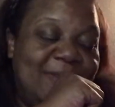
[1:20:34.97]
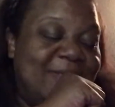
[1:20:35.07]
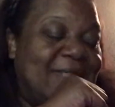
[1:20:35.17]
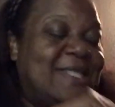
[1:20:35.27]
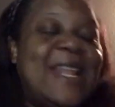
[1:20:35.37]

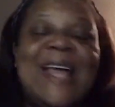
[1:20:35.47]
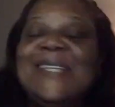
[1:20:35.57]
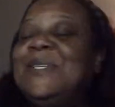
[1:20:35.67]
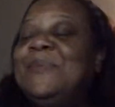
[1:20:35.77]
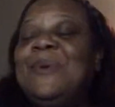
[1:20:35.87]

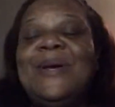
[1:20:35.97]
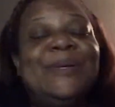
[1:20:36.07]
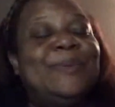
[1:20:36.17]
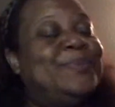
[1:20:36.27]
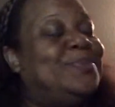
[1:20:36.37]
Snatch him
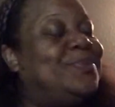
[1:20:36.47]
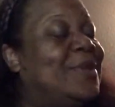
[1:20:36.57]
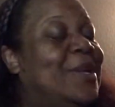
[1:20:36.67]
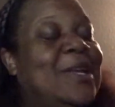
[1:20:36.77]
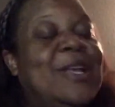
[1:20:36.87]
up
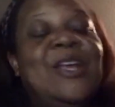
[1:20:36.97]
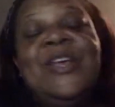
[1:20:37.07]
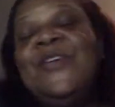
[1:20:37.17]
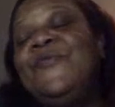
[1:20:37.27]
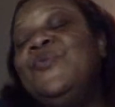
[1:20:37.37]

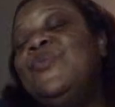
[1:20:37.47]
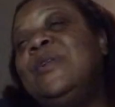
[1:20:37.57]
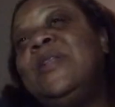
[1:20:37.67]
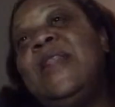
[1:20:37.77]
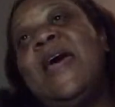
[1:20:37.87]
if you
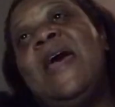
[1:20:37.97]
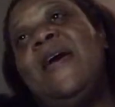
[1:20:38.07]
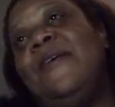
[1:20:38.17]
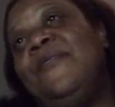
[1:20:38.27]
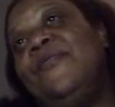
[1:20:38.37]
want to
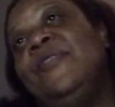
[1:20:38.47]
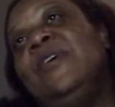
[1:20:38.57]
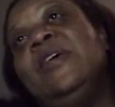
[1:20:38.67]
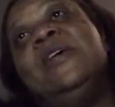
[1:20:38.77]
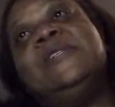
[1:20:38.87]
laugh.
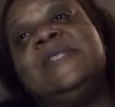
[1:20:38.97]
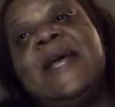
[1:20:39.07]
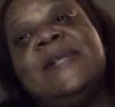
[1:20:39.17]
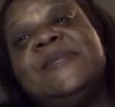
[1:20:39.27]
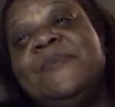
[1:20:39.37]

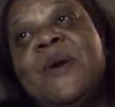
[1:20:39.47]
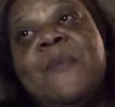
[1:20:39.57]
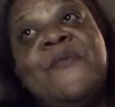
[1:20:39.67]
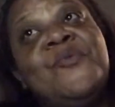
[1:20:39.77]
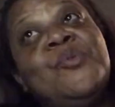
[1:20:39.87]
Snatch him up
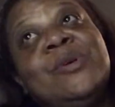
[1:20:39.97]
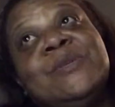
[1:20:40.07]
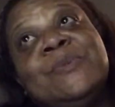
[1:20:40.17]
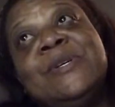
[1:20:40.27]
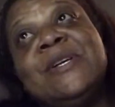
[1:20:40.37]
if you want
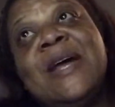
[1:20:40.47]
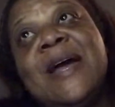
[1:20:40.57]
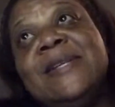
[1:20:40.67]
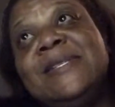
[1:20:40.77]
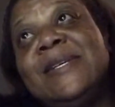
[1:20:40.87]
some good
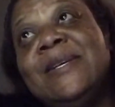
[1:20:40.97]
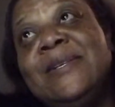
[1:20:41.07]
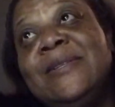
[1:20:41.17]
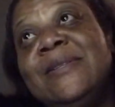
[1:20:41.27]
content.